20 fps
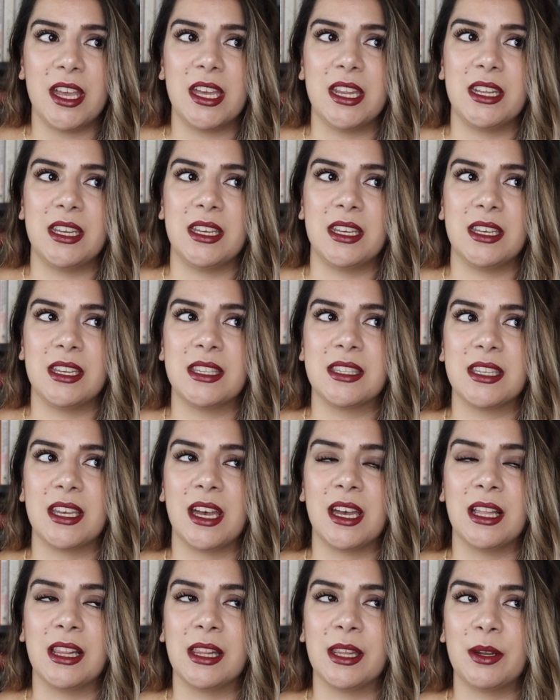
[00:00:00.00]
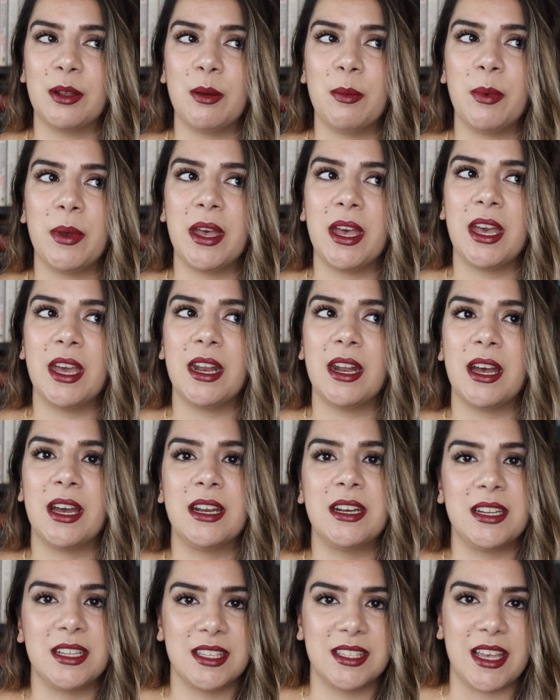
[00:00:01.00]
It is a little bit
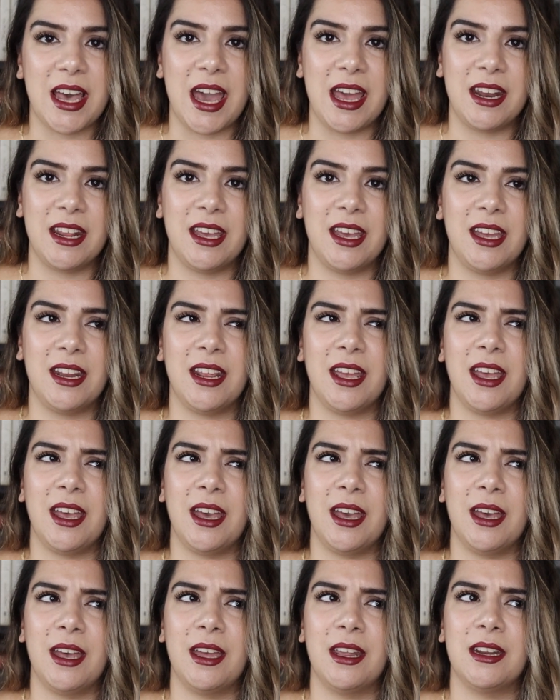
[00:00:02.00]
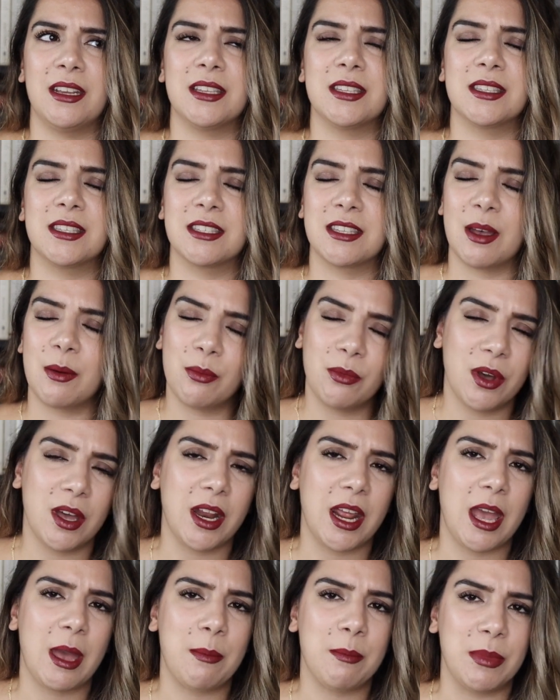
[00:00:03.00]
undecided and
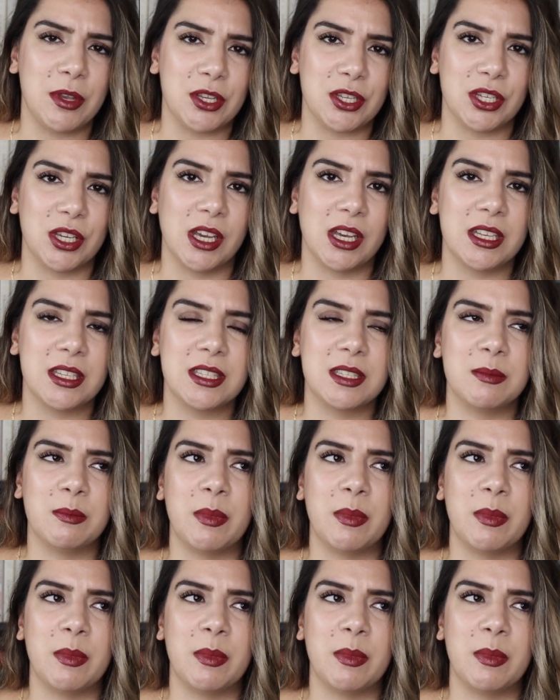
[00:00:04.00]
somewhat ambitious,